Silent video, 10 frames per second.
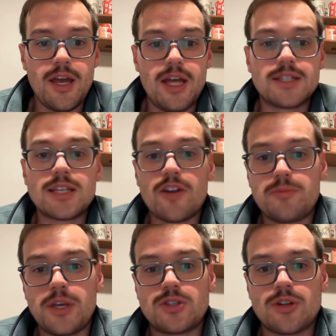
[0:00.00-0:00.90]
instead of
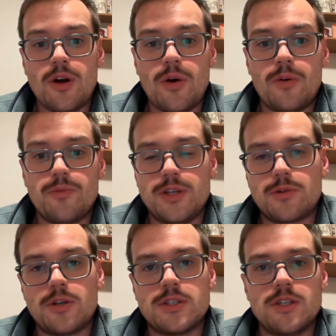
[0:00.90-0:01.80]
being shown
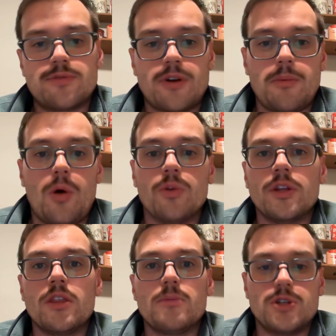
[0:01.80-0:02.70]
resources from
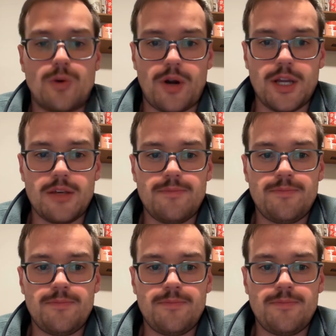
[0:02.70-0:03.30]
only the majority.